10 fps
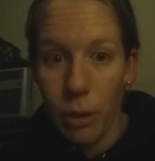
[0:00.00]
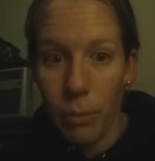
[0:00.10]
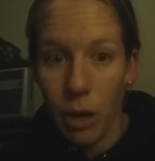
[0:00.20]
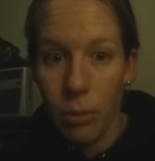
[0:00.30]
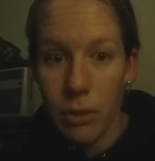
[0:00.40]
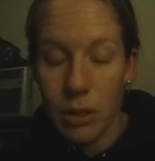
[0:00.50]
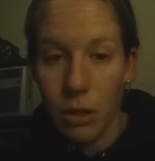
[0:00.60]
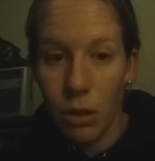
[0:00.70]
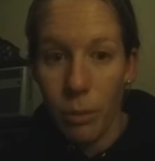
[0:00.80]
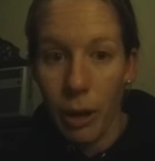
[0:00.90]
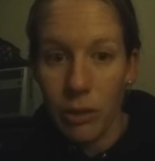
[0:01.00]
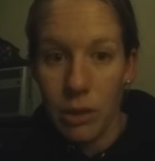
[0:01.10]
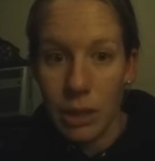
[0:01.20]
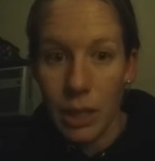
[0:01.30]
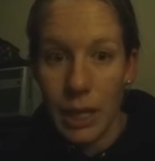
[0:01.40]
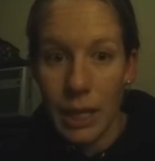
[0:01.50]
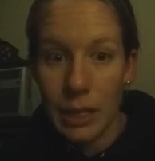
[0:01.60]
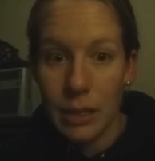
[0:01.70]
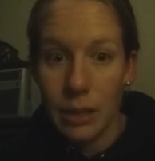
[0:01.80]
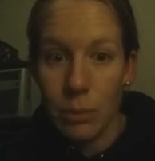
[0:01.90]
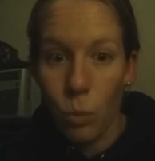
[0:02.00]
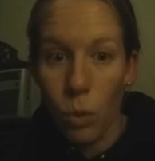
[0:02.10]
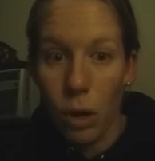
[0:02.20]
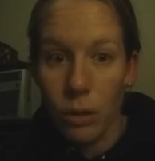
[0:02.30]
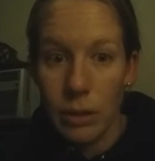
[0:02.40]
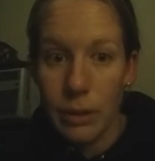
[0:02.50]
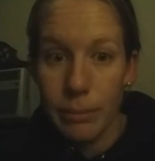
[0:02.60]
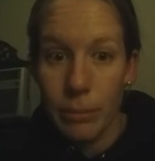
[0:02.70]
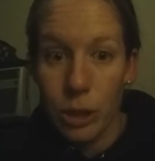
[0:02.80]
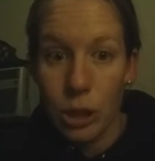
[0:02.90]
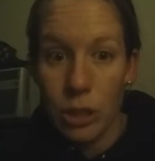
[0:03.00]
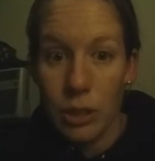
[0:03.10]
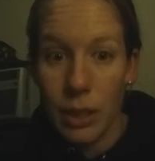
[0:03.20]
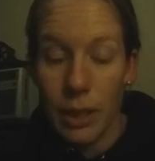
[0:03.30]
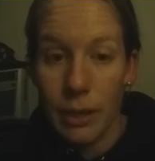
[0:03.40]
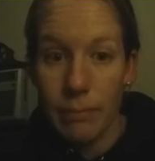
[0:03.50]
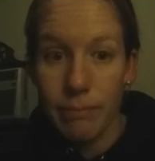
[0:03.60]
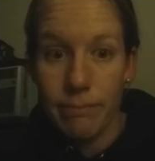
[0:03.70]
my mom is about to like hit some walls. She's like